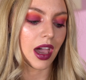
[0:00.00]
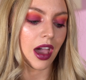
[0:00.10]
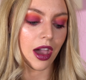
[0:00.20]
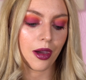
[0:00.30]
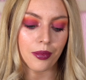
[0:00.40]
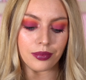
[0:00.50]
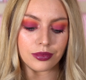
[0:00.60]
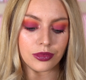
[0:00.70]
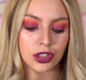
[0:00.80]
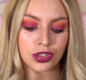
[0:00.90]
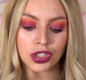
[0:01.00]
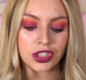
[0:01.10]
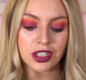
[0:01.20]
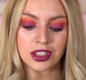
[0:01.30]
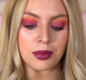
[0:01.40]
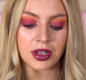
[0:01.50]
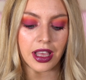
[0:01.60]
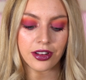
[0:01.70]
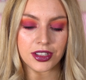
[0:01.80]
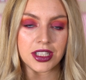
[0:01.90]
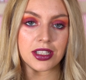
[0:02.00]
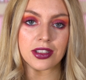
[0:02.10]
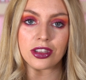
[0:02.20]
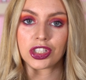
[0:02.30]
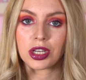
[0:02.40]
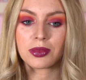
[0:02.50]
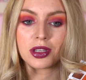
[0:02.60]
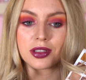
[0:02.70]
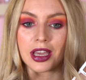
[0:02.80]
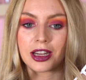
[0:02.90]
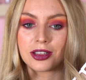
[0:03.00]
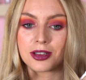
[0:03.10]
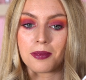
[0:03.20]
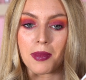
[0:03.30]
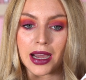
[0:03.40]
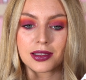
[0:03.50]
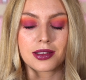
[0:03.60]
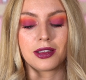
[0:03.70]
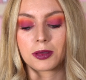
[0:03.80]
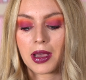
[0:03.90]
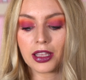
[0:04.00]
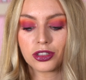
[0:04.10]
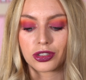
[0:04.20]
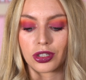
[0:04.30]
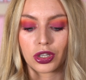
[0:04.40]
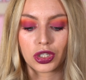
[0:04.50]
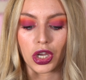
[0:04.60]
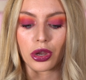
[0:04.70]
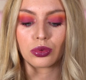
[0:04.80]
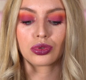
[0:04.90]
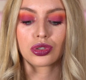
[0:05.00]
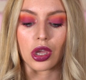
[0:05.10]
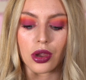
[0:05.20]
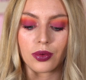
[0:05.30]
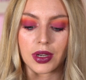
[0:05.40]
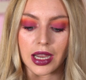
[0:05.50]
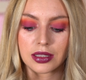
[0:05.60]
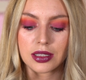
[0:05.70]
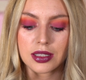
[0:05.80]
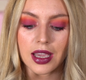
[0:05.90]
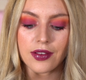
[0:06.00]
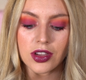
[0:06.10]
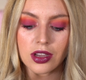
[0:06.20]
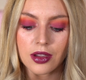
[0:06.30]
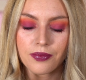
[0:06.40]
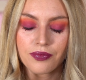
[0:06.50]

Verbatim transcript: Um, just the similarities in the shimmers and mattes in this palette just go so nicely together.